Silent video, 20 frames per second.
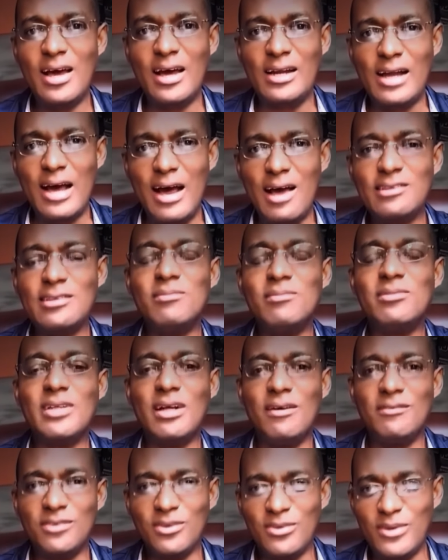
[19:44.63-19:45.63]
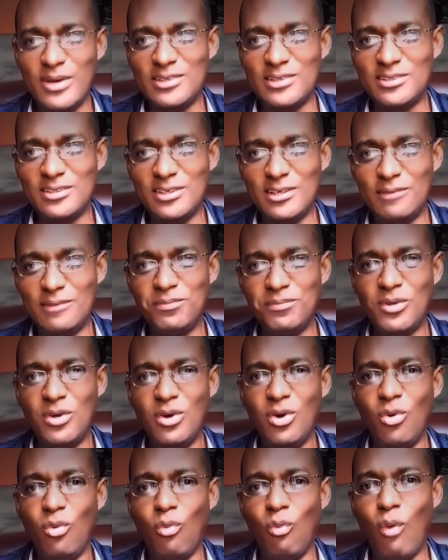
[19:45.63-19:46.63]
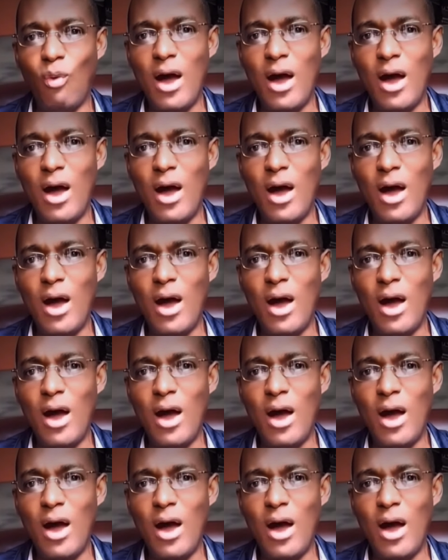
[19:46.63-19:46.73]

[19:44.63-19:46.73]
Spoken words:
and ask themselves the question,